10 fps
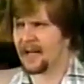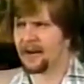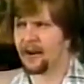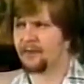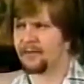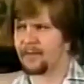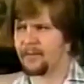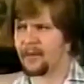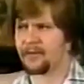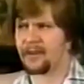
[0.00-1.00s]
They had a note from
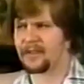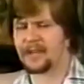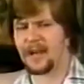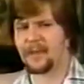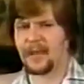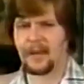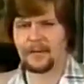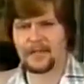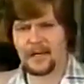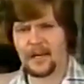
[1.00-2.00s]
their mother. Another time they
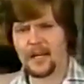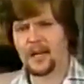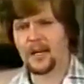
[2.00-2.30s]
came and said,